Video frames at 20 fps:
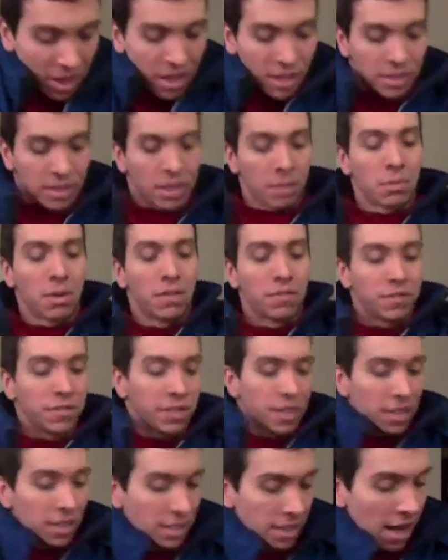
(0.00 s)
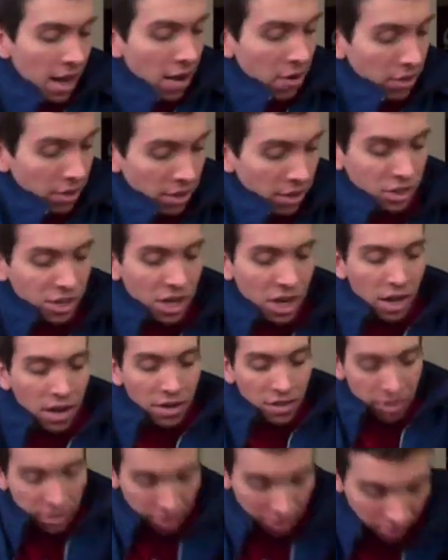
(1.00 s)
this time I've slid down in the
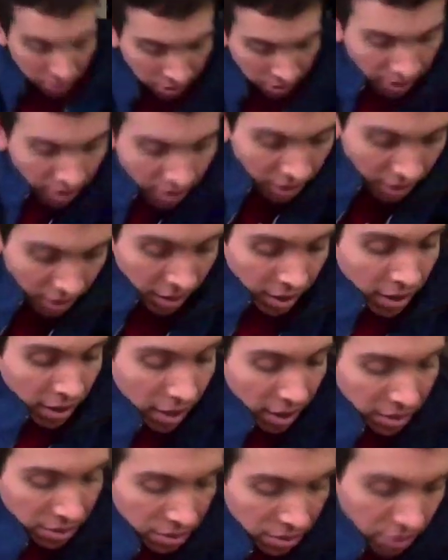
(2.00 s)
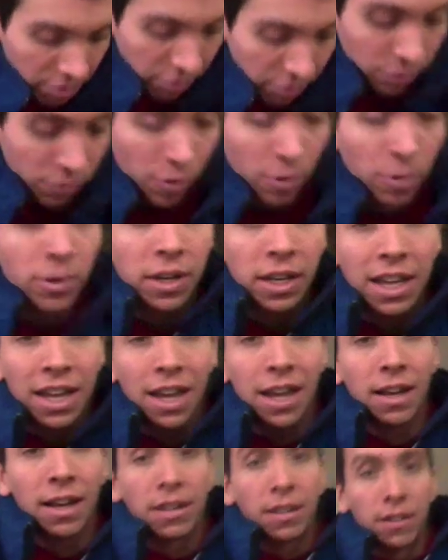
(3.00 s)
chair, so I scoot forward
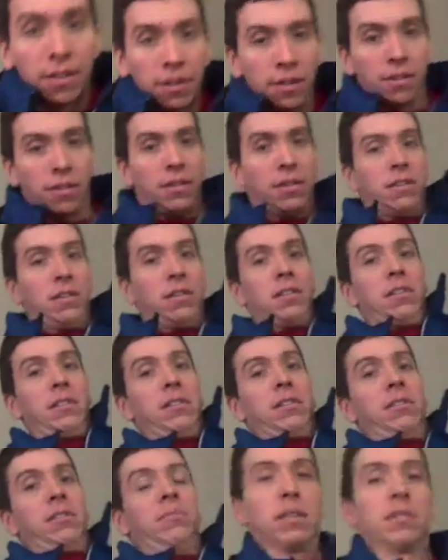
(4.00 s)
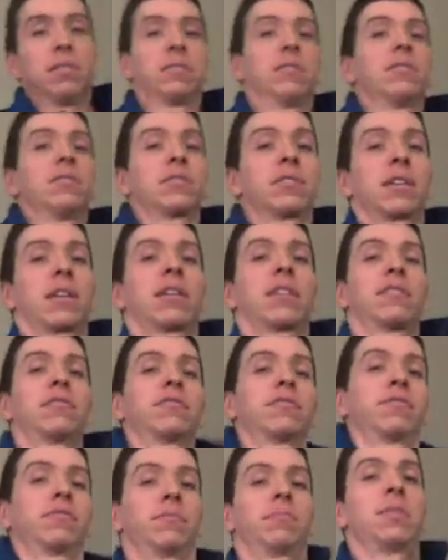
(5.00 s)
again. Just kind
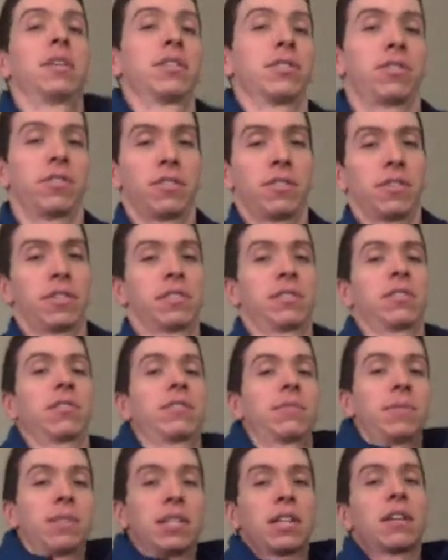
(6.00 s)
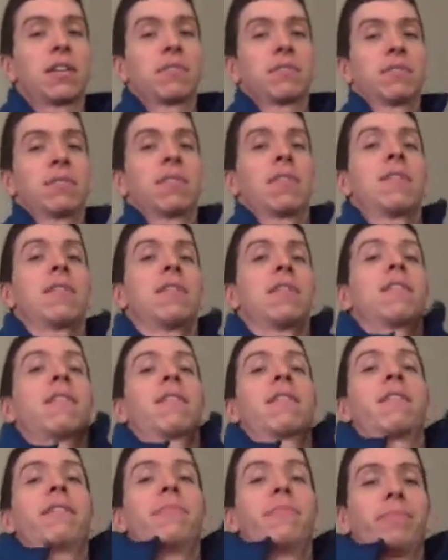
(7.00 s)
of make sure it's all the way down.
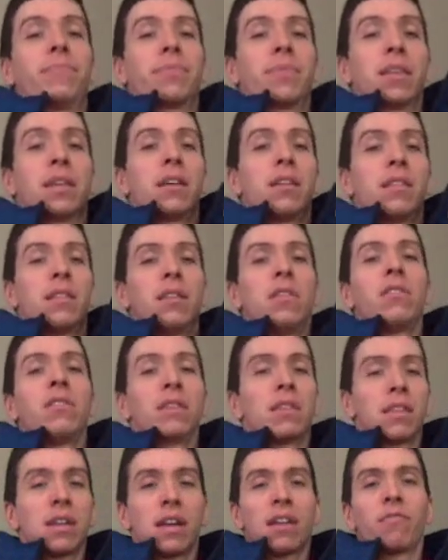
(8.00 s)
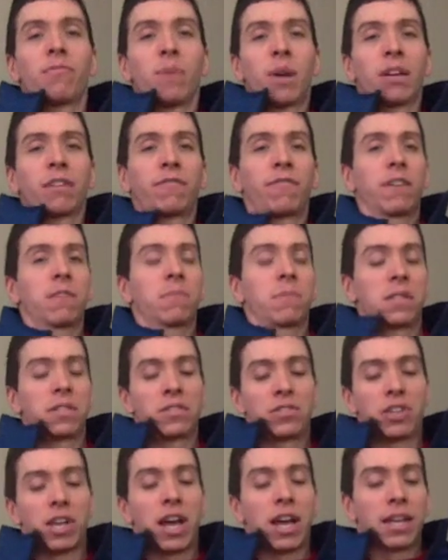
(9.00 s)
The only thing I've modified with
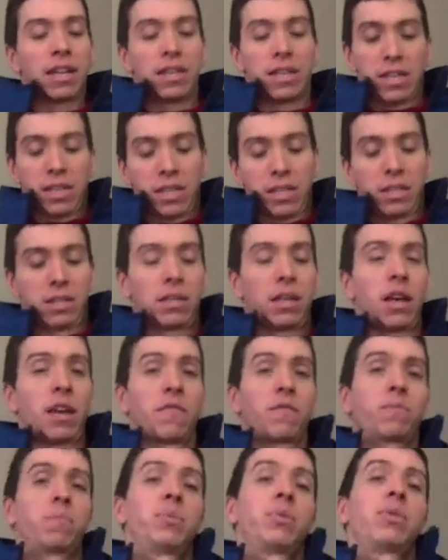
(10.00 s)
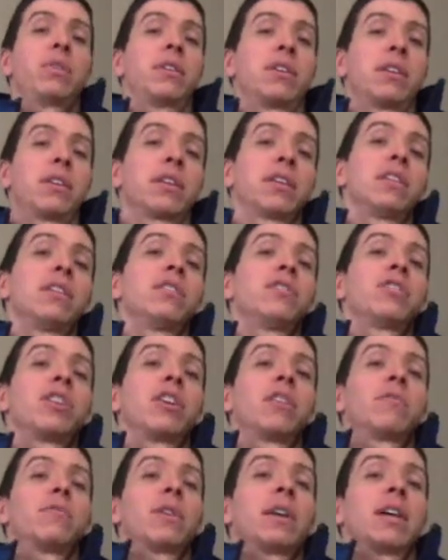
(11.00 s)
this jacket is I've put a
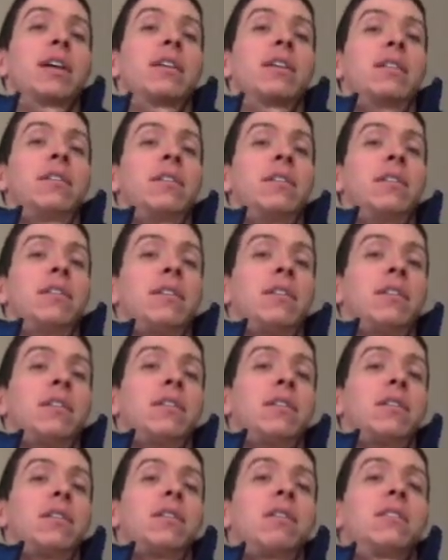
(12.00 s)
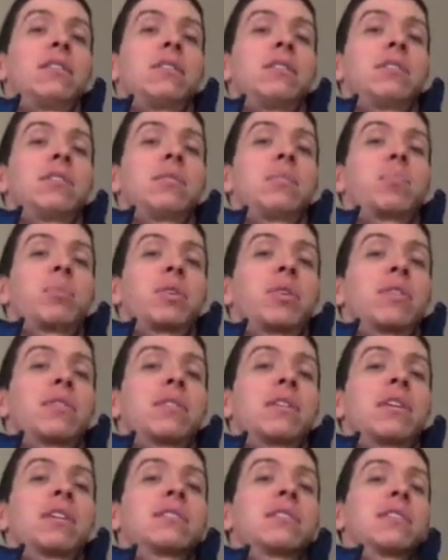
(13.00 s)
keychain ring on the zipper.
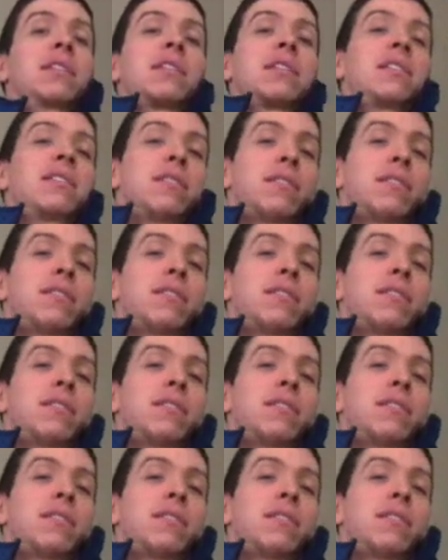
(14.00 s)
That's it.